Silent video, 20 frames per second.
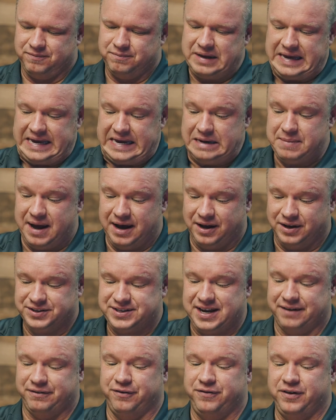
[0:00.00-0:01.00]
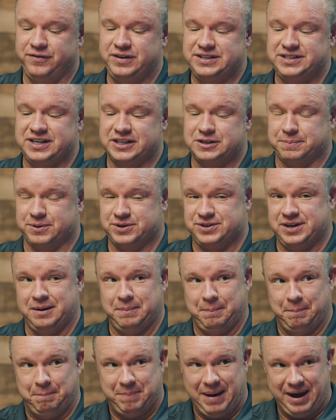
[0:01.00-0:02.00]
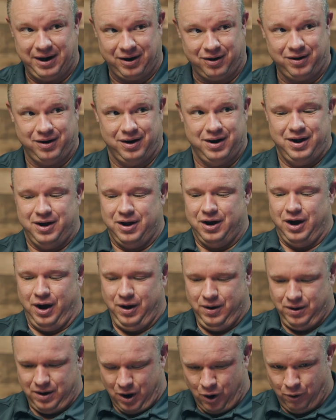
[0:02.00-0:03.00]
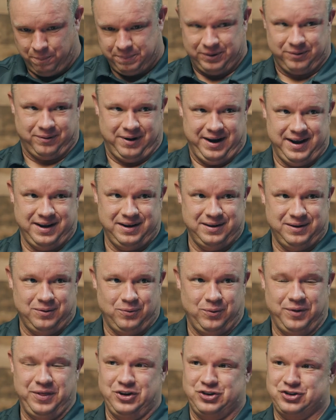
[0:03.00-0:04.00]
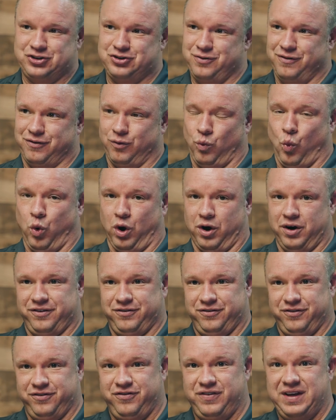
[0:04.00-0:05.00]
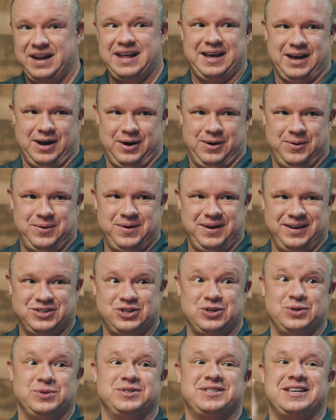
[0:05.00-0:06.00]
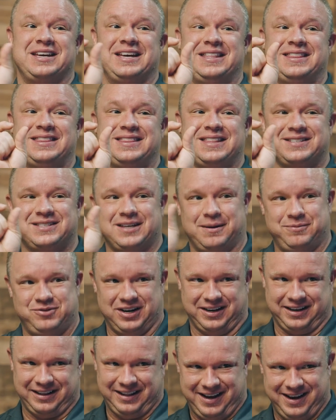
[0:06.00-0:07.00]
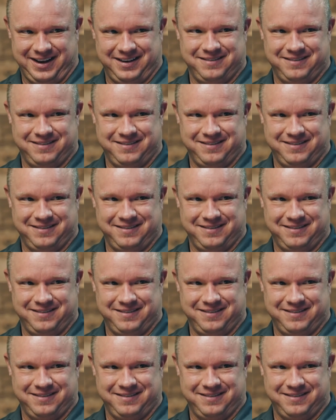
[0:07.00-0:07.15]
emails have a 56% better open rate when the word video is used in the subject line.